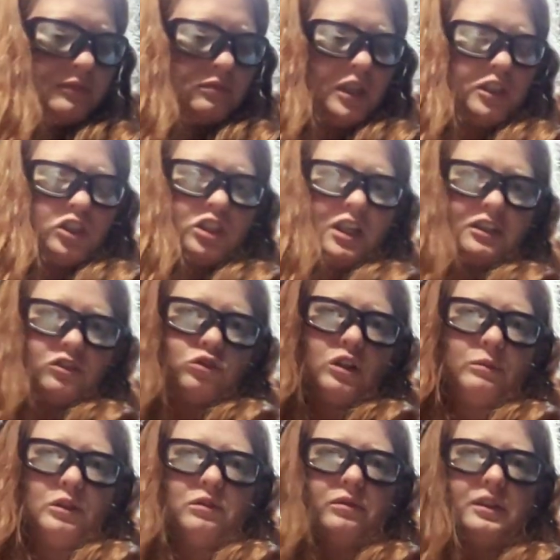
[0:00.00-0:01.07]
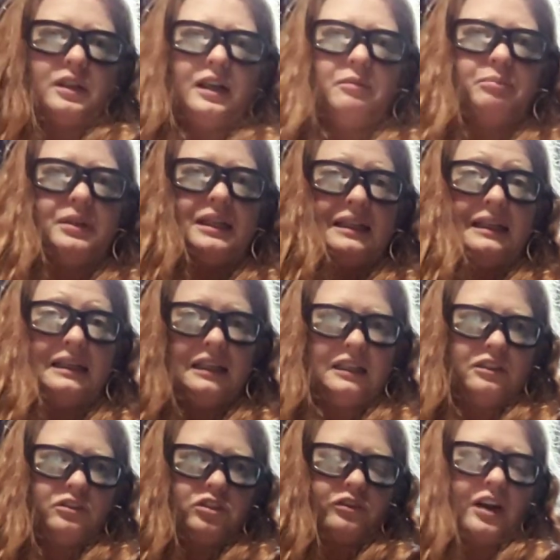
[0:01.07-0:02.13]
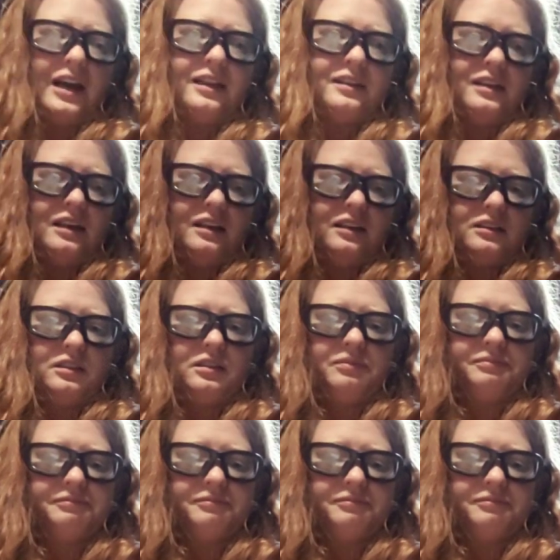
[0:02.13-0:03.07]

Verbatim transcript: And she has trouble with like beginning to write things.